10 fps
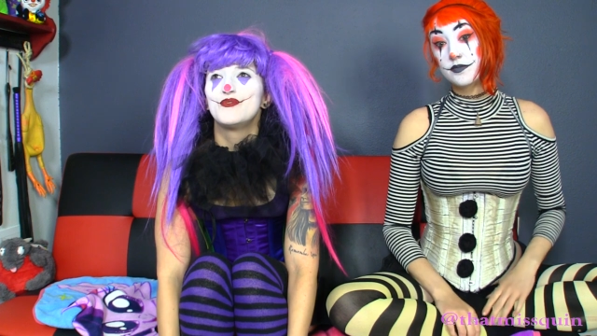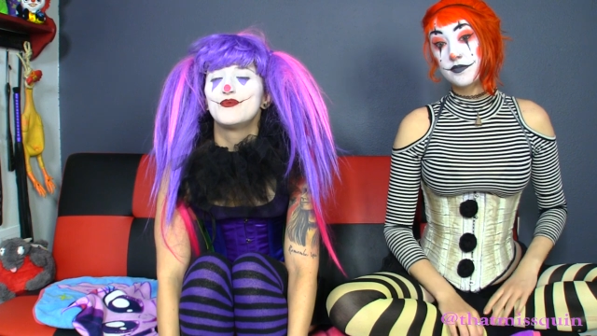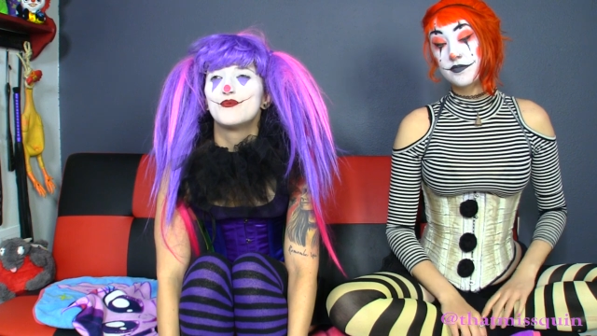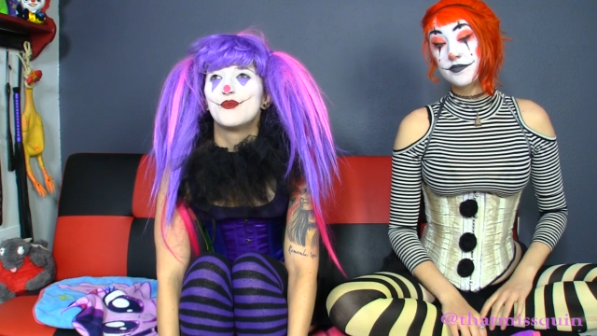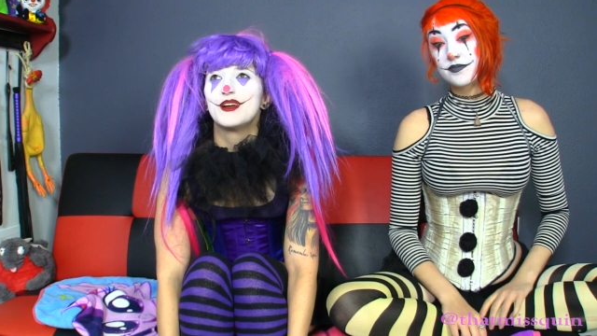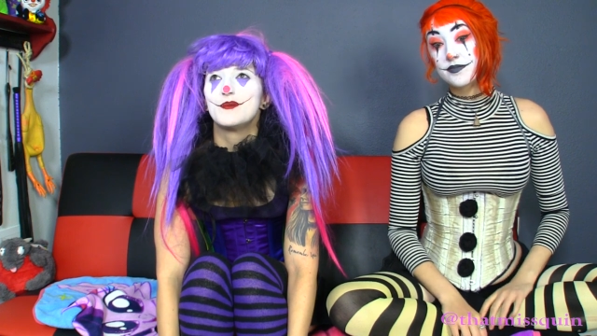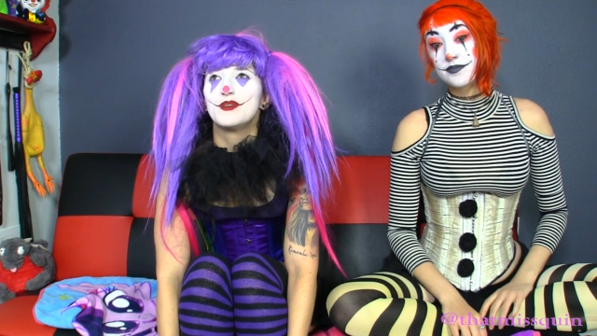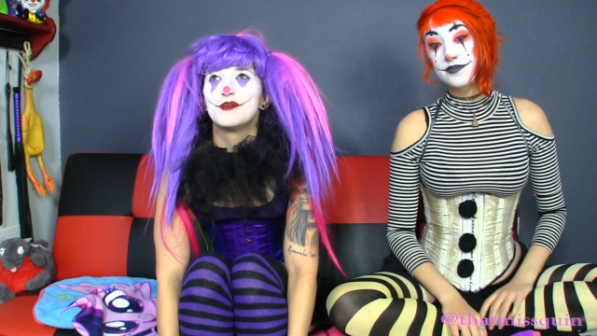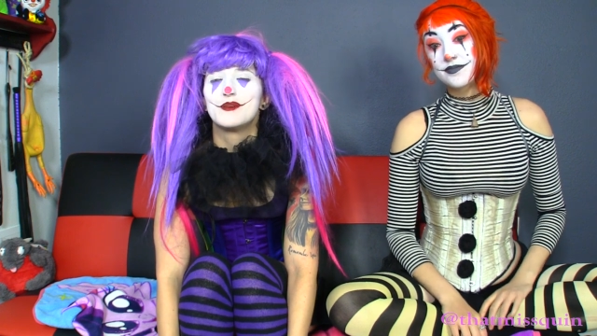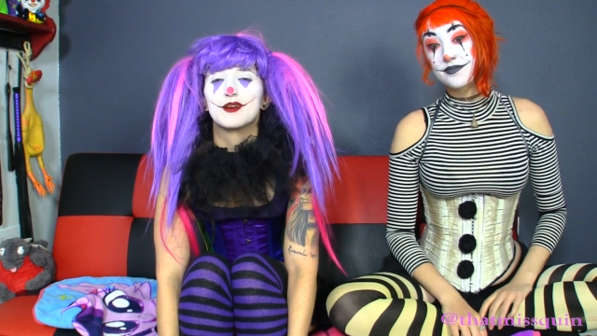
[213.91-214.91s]
Speaker 1: want to be
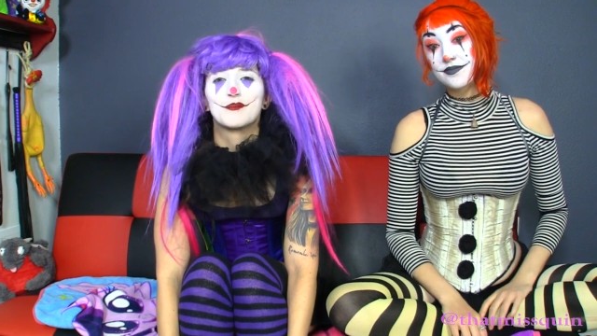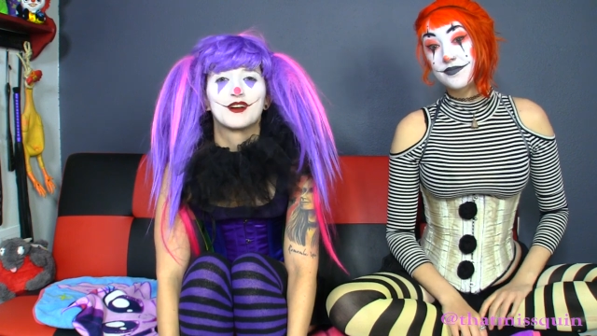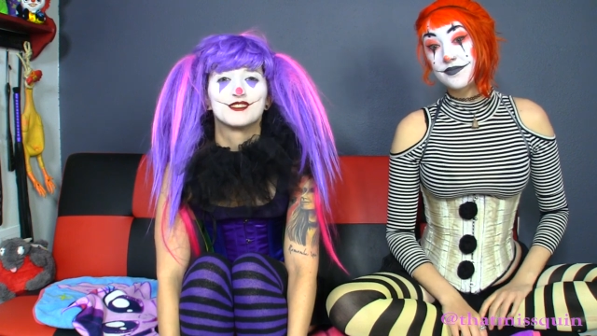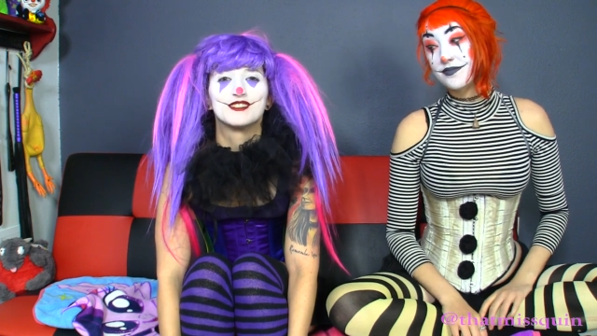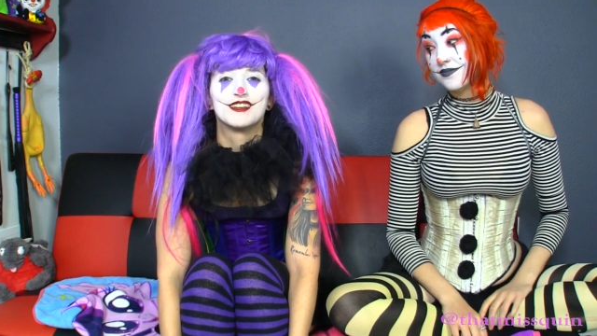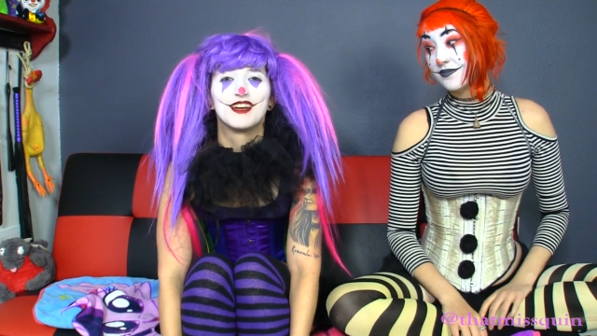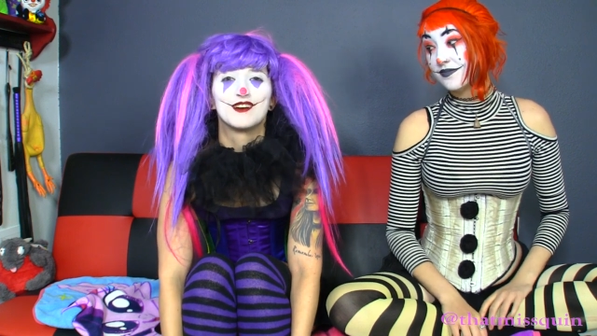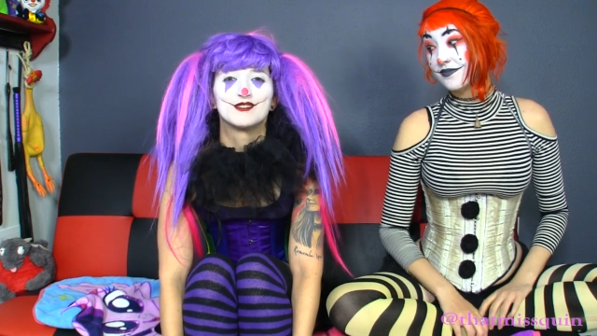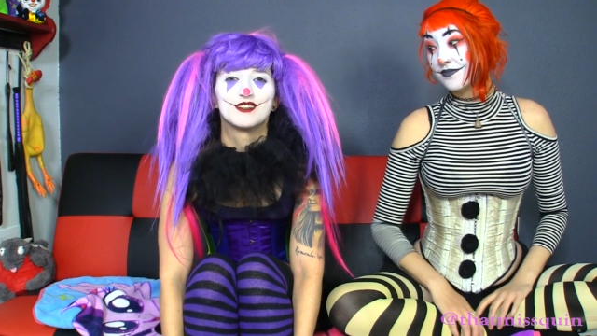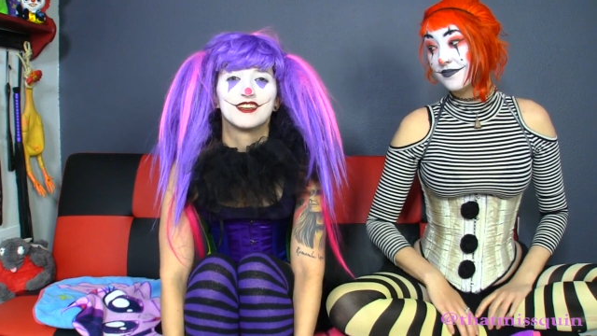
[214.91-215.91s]
a better person
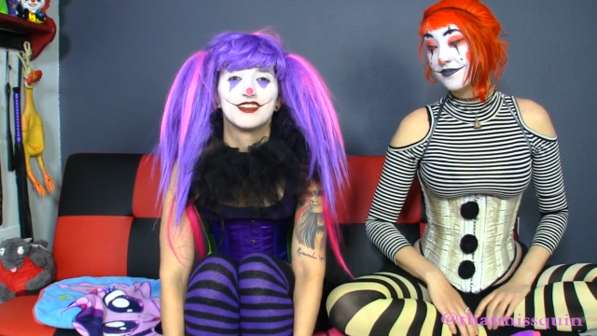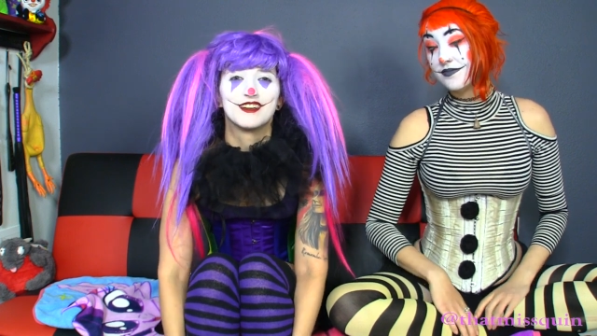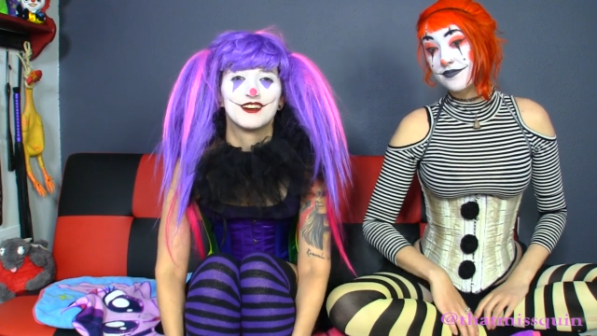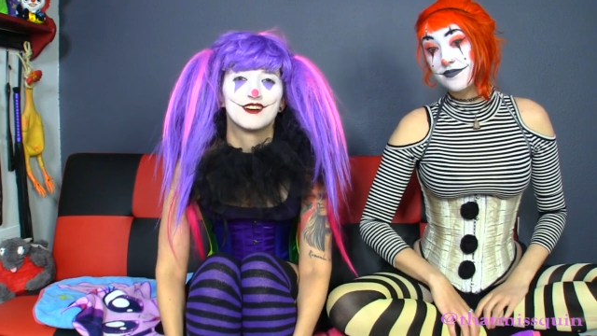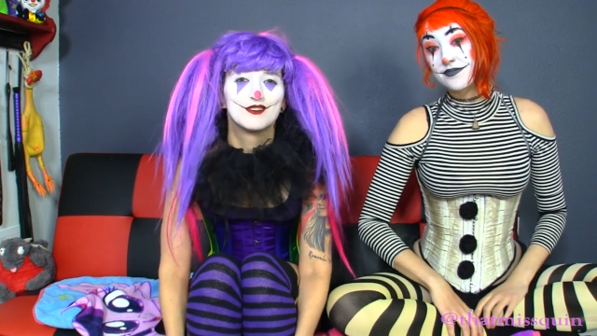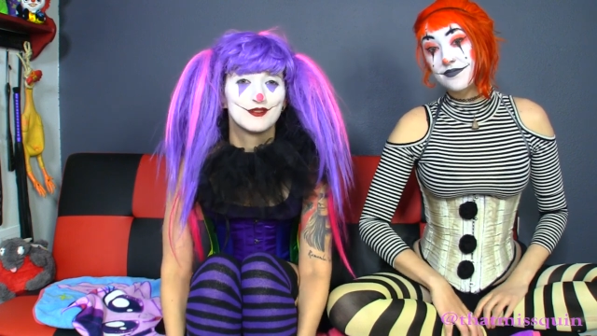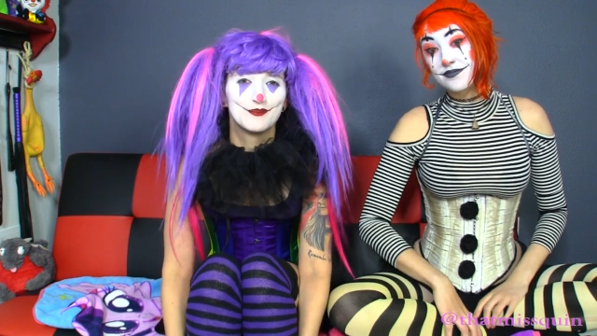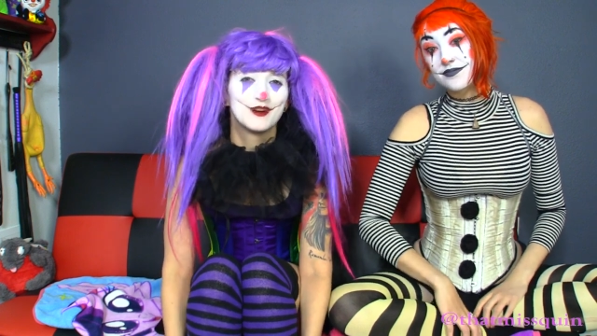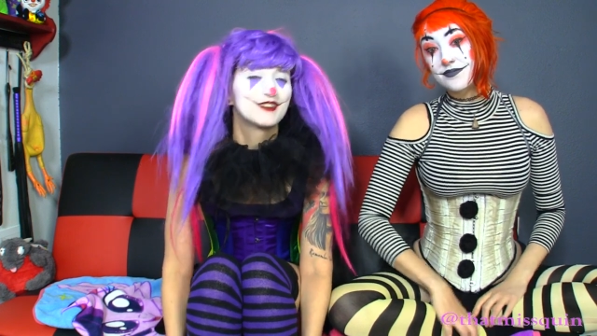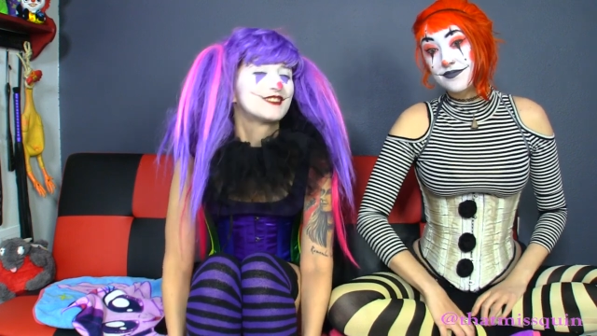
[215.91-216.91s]
after getting a hug from
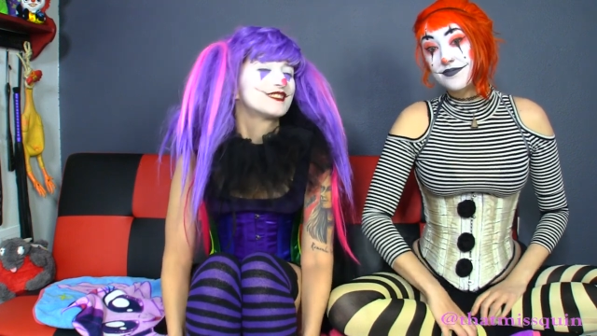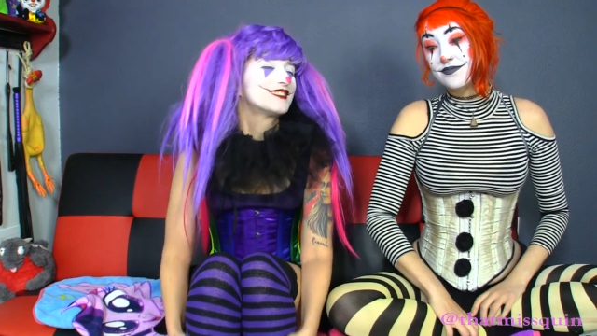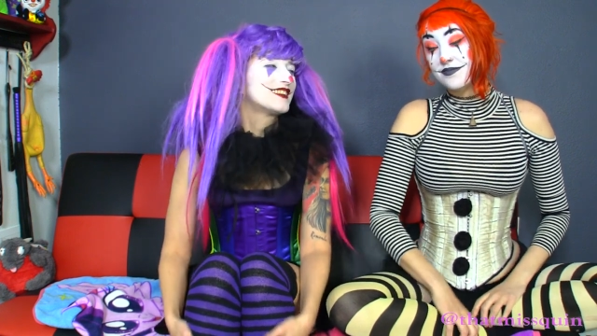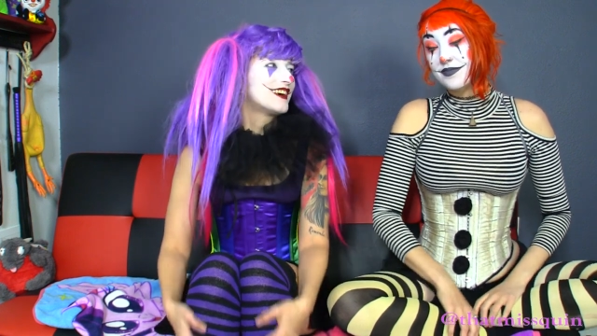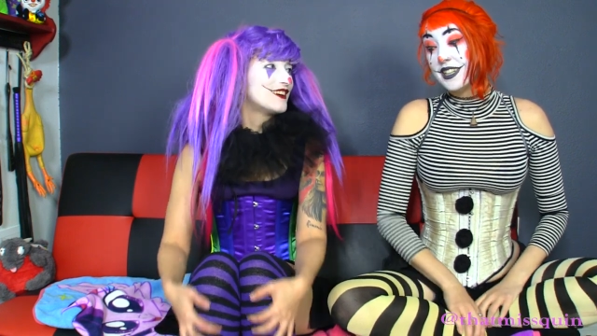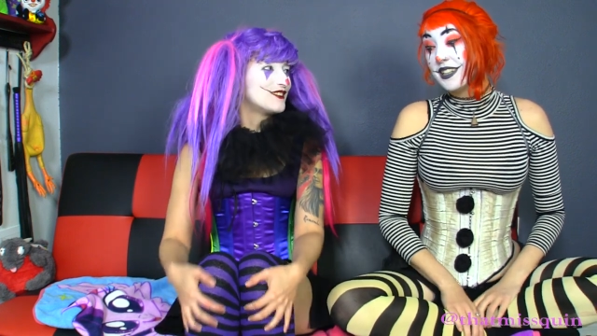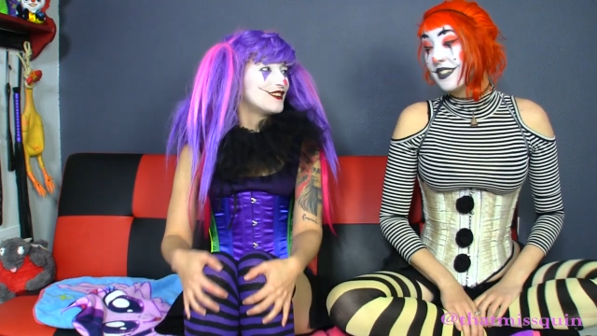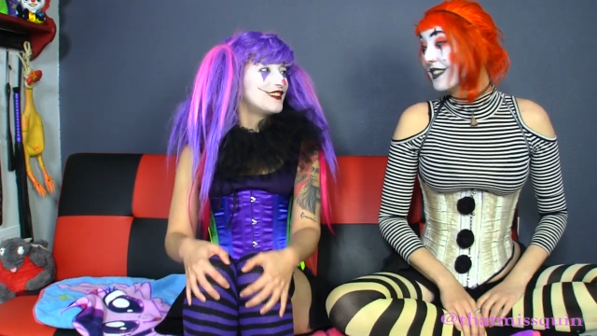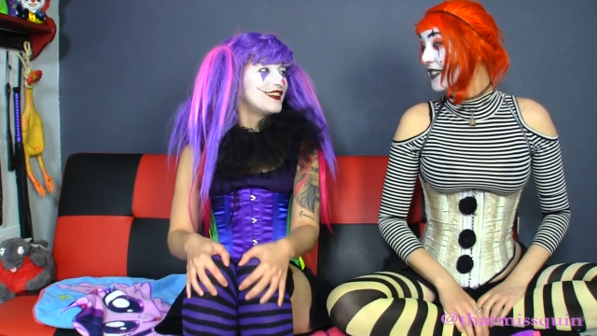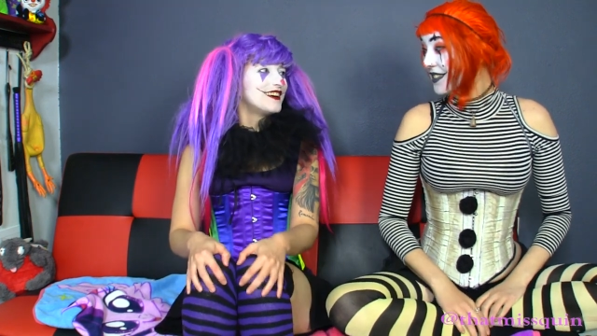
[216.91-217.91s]
Puddles, I feel
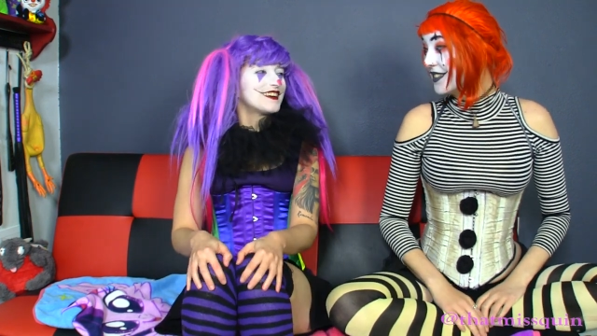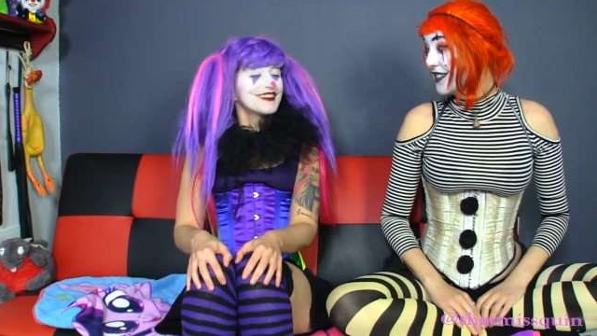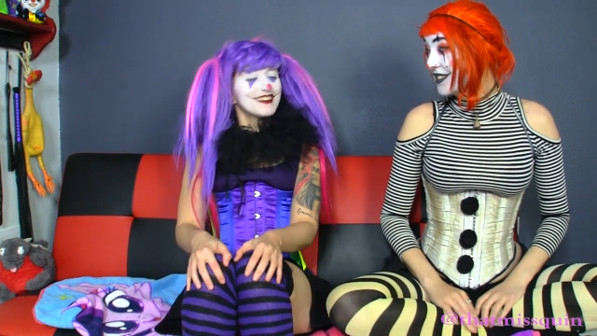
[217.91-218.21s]
like.